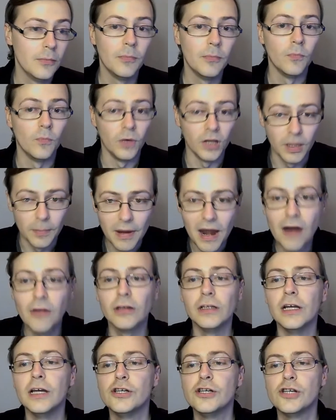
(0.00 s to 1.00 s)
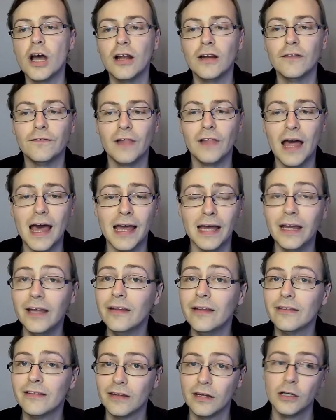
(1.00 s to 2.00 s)
Well, apparently Charlotte Flair
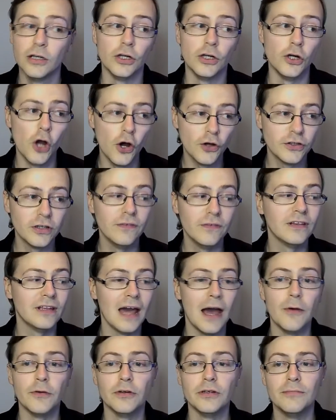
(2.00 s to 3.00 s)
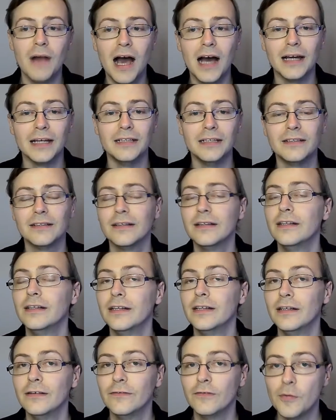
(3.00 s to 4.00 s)
is not of sound mind
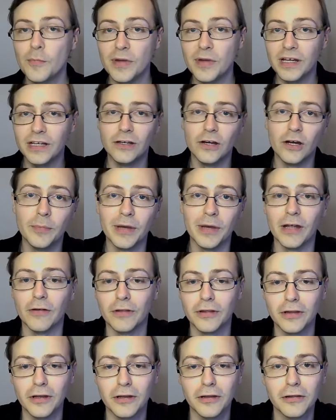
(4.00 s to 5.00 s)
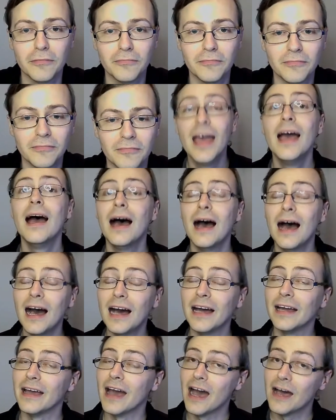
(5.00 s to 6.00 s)
for media appearances.
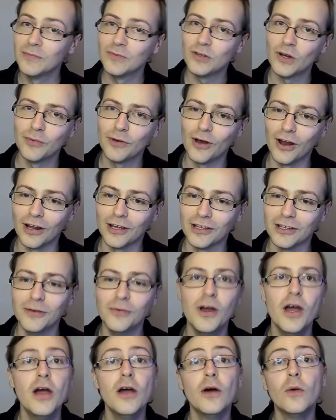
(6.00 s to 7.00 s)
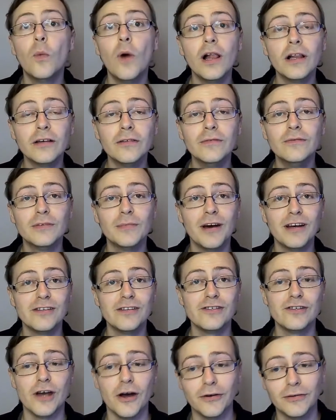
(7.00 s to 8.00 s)
Hi, I'm Tom Colohue. Welcome to my
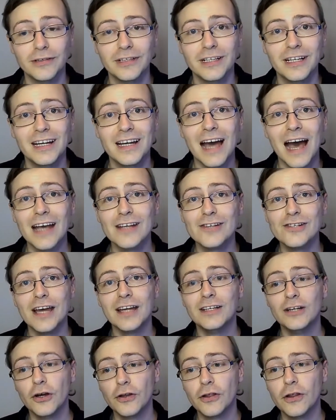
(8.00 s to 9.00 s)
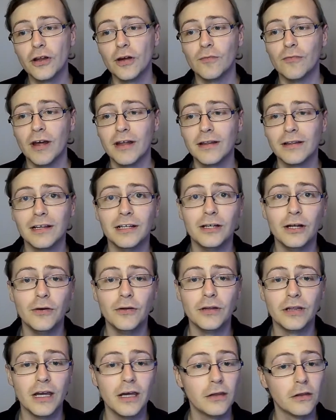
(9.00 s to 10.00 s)
show. I share non-stop wrestling news
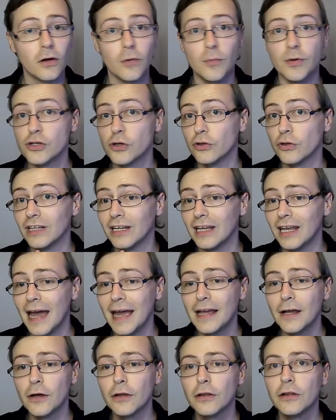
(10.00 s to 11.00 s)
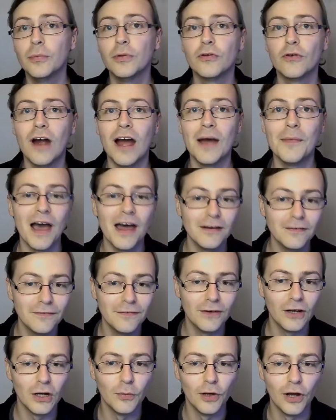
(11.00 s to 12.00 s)
here, so be sure to like, subscribe and
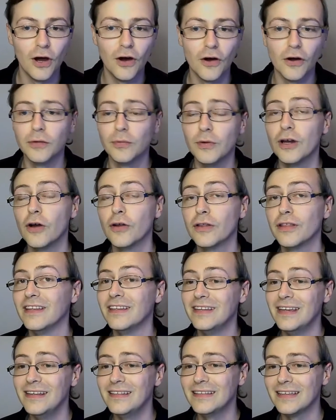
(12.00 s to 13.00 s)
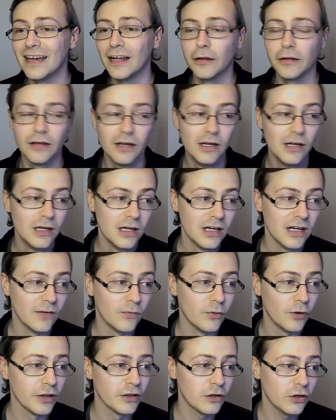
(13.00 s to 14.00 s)
follow along as we go into the details of what
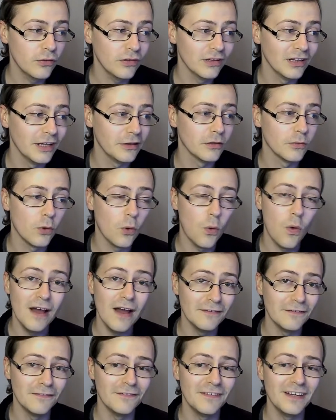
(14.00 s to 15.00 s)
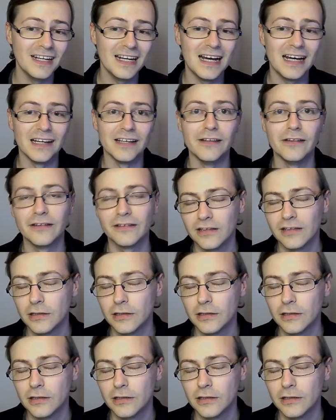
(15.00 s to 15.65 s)
is currently some quite thin ice